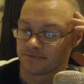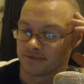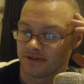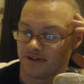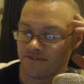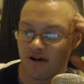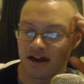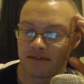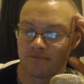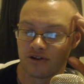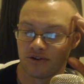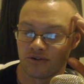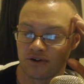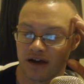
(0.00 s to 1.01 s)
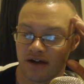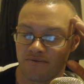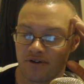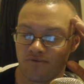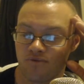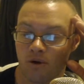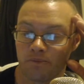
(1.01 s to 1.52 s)
if you're adamant on get rid
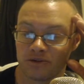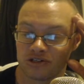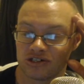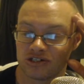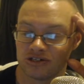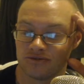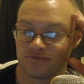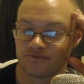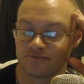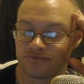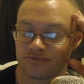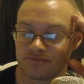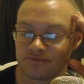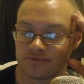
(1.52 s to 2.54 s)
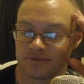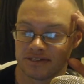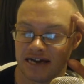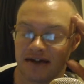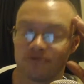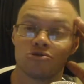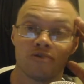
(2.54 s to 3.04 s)
of Robertson
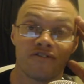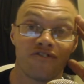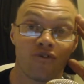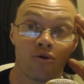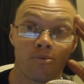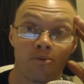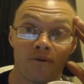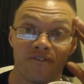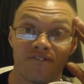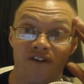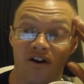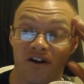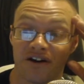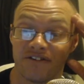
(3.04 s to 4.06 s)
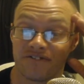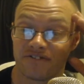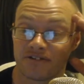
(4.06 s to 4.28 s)
down to a 4.5,